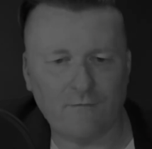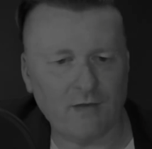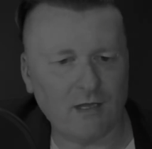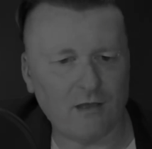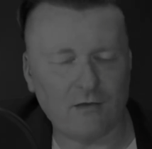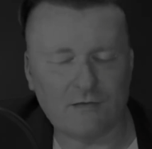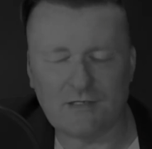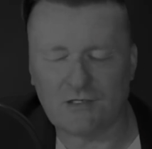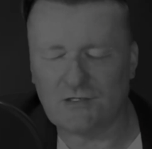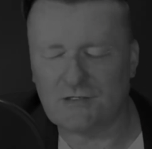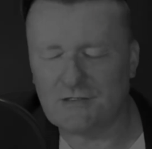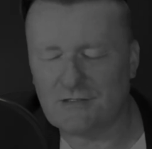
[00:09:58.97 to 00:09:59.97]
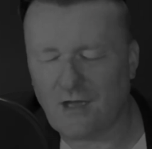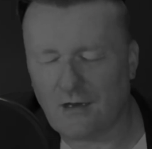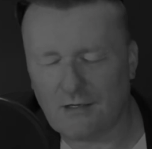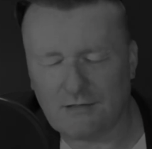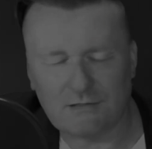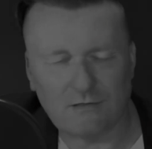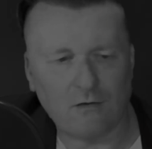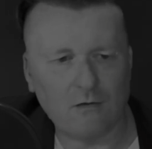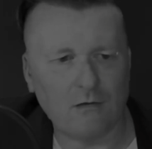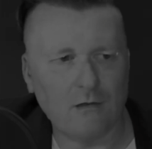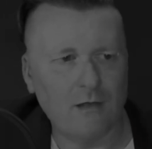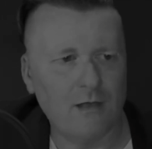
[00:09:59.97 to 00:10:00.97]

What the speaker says: video, such a stunning song.